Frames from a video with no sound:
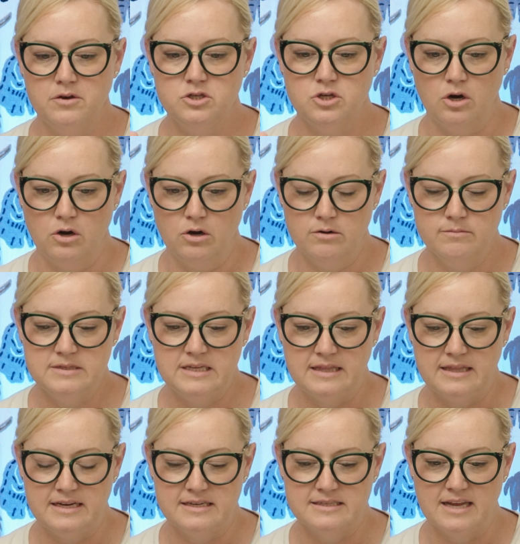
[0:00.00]
terms and
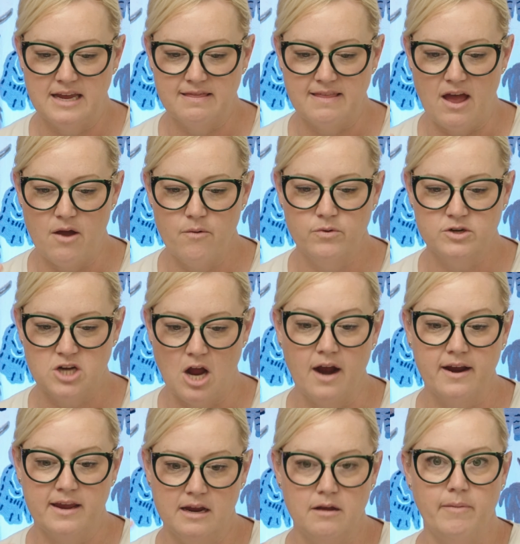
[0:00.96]
things like that, we're
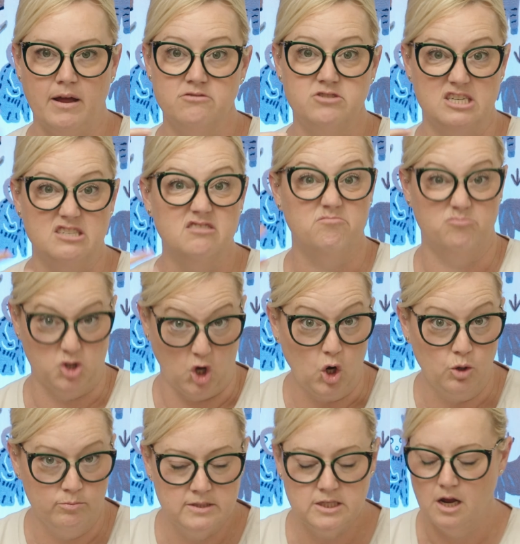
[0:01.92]
talking about just
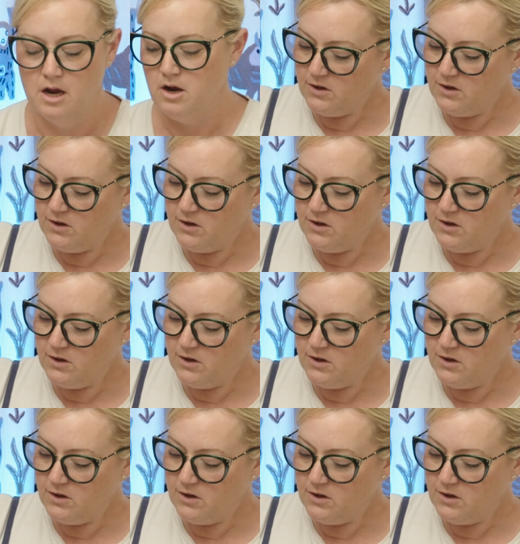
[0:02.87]
terms.